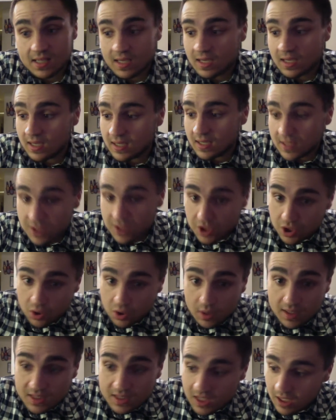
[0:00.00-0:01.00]

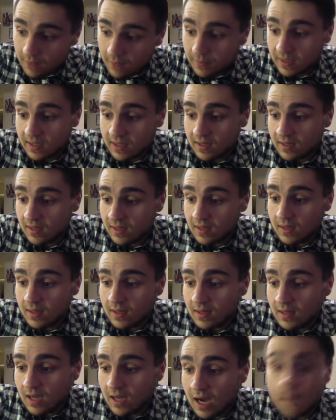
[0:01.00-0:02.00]
it's going to be
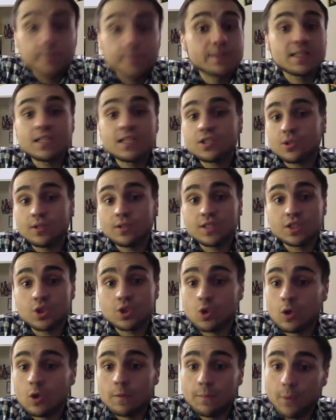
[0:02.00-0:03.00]
a potential
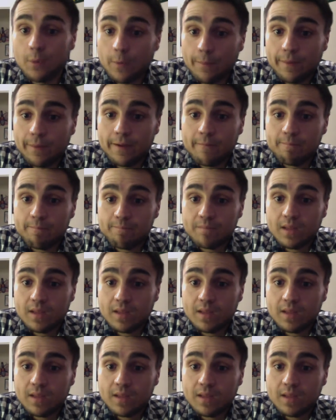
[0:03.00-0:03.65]
historic bullpen.